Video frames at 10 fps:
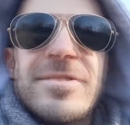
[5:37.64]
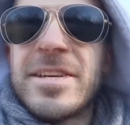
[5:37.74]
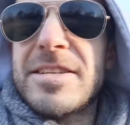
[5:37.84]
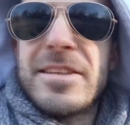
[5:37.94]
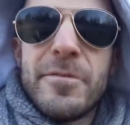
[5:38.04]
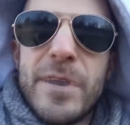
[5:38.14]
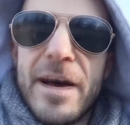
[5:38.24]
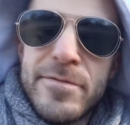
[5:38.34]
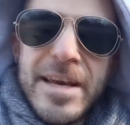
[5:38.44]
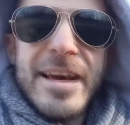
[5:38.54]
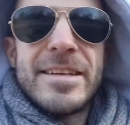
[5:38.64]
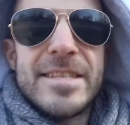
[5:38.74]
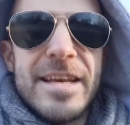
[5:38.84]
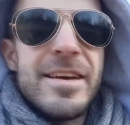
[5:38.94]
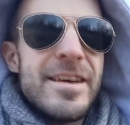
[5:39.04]
just 5 days,
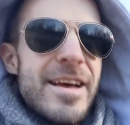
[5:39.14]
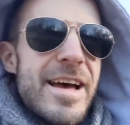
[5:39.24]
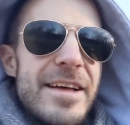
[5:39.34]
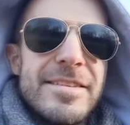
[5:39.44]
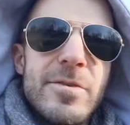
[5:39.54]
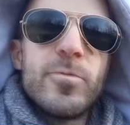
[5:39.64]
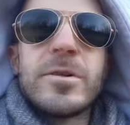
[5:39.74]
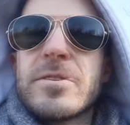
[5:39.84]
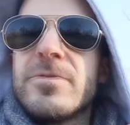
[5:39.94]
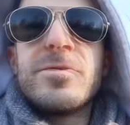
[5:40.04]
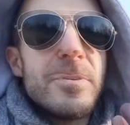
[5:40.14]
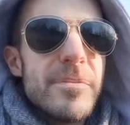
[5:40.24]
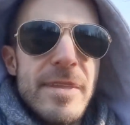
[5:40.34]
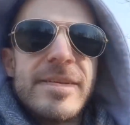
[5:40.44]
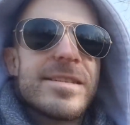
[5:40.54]
and we'll do
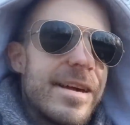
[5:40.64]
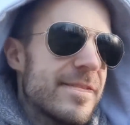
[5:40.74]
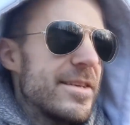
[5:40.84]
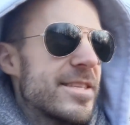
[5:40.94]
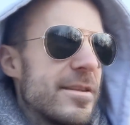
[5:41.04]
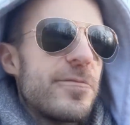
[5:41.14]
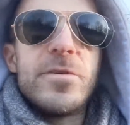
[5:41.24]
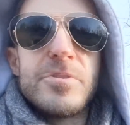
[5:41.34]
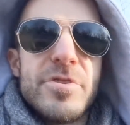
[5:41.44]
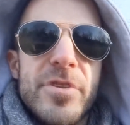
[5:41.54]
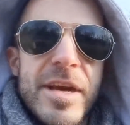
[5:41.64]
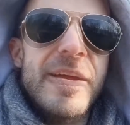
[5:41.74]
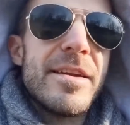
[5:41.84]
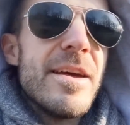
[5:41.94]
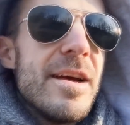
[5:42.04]
things like this in the future
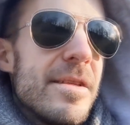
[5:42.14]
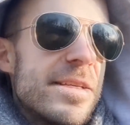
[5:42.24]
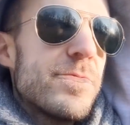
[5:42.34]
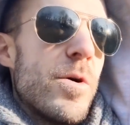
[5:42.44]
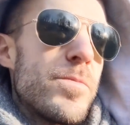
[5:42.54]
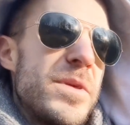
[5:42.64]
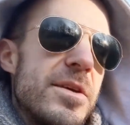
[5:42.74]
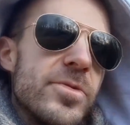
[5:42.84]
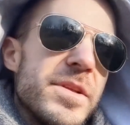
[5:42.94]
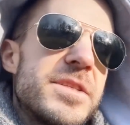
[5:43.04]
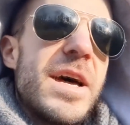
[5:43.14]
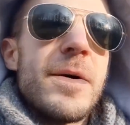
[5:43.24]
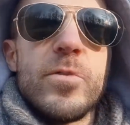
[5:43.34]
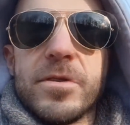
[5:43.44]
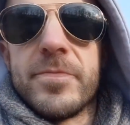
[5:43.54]
again. This won't be the only time
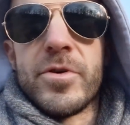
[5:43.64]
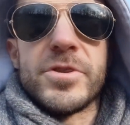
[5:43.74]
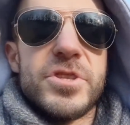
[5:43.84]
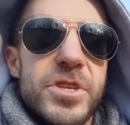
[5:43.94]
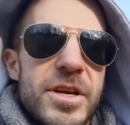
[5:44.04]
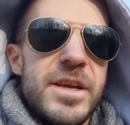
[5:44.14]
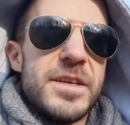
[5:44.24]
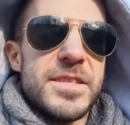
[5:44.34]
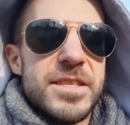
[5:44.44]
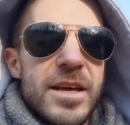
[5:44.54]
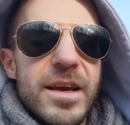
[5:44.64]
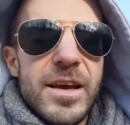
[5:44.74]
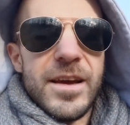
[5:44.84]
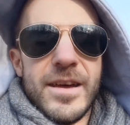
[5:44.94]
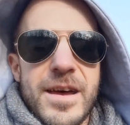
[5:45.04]
where the merch is
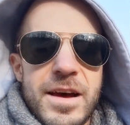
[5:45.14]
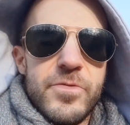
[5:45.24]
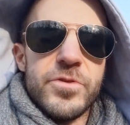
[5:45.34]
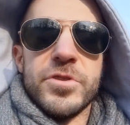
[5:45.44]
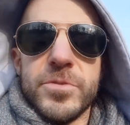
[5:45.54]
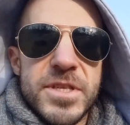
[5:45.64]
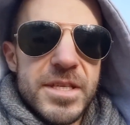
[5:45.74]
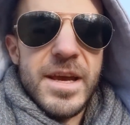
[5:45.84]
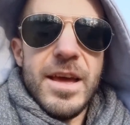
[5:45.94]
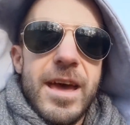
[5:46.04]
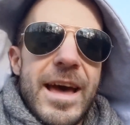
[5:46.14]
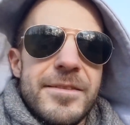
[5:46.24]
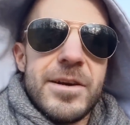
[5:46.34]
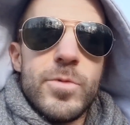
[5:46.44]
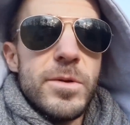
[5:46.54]
reduced. And
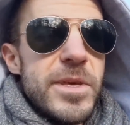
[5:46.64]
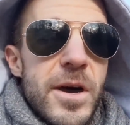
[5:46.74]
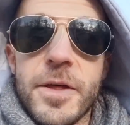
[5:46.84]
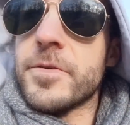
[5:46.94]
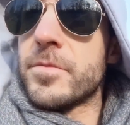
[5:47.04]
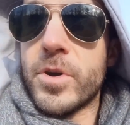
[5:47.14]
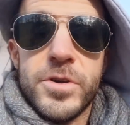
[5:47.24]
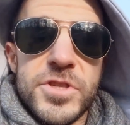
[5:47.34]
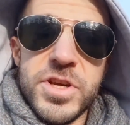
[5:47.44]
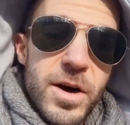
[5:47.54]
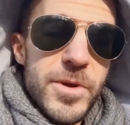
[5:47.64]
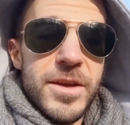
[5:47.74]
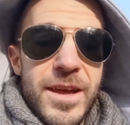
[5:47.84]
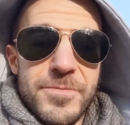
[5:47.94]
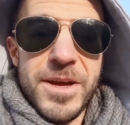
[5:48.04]
there will be other merch coming.
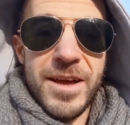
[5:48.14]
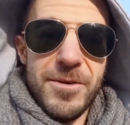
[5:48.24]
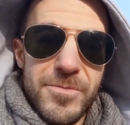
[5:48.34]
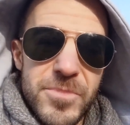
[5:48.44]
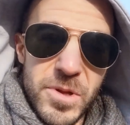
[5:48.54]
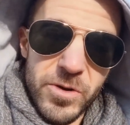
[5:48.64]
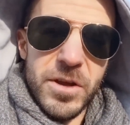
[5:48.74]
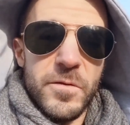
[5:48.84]
I'm looking